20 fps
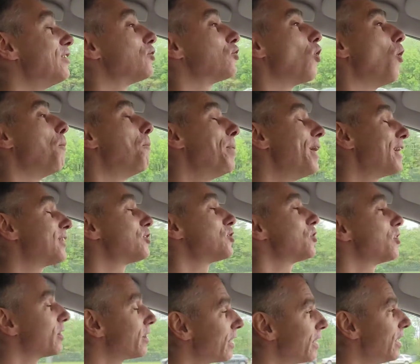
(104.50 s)
So
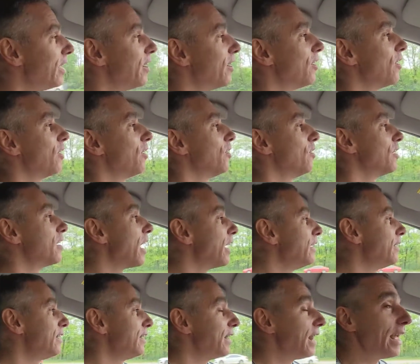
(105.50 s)
picture the year
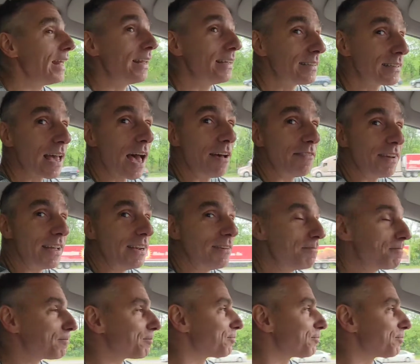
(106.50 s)
1987.